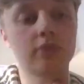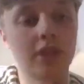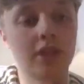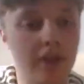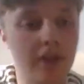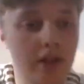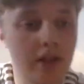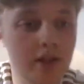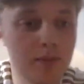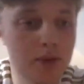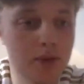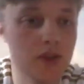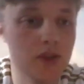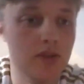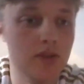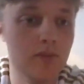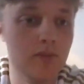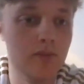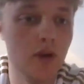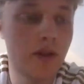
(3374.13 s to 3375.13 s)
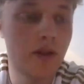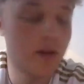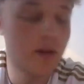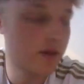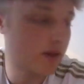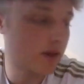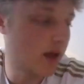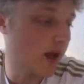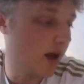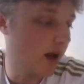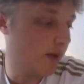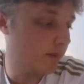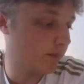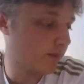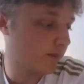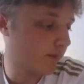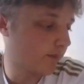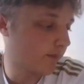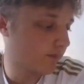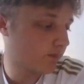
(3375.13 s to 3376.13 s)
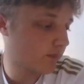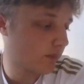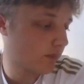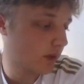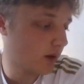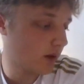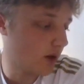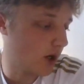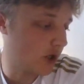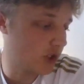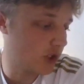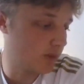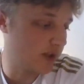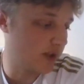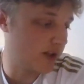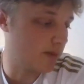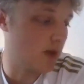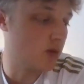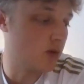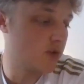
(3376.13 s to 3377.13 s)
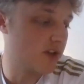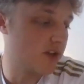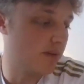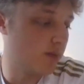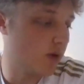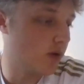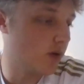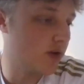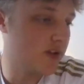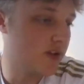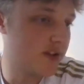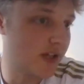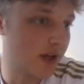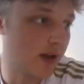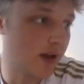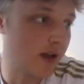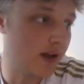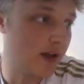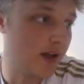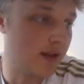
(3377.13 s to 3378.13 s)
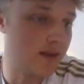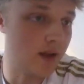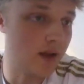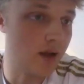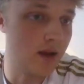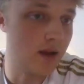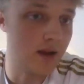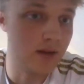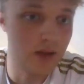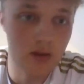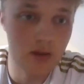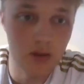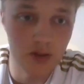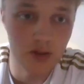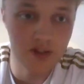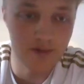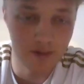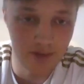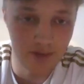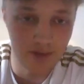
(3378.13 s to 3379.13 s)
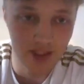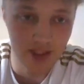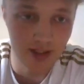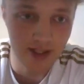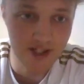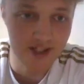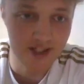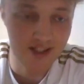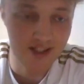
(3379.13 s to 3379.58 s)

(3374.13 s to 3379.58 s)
a very important month. Arguably the most important in the course of the regulation